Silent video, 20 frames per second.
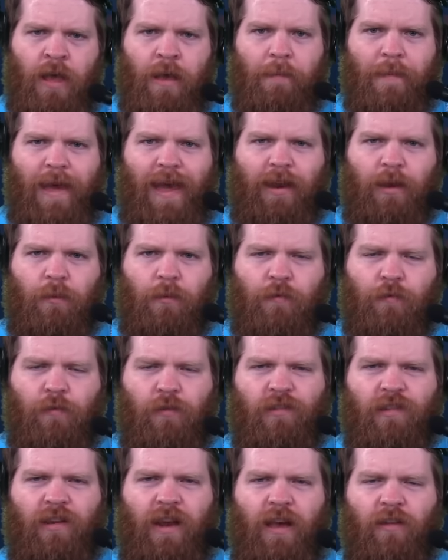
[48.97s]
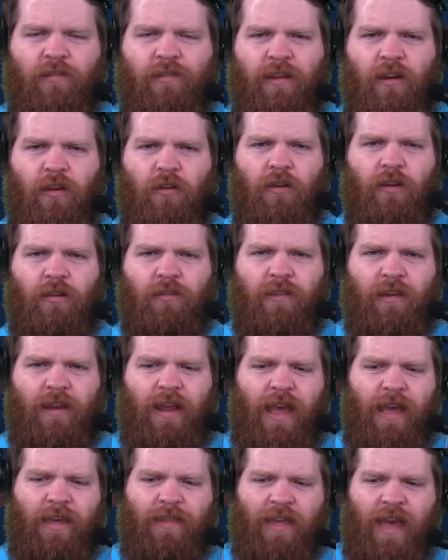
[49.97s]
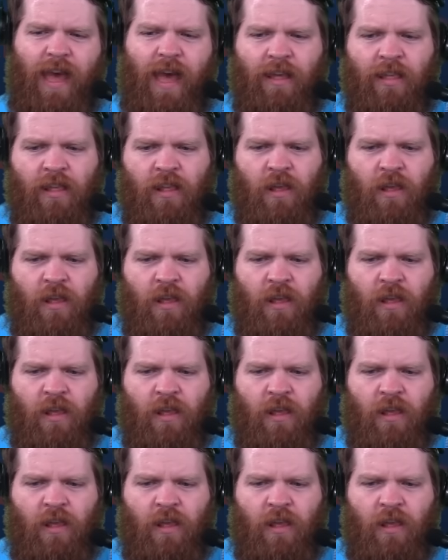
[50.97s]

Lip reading: Matt Eberflus announcing earlier today that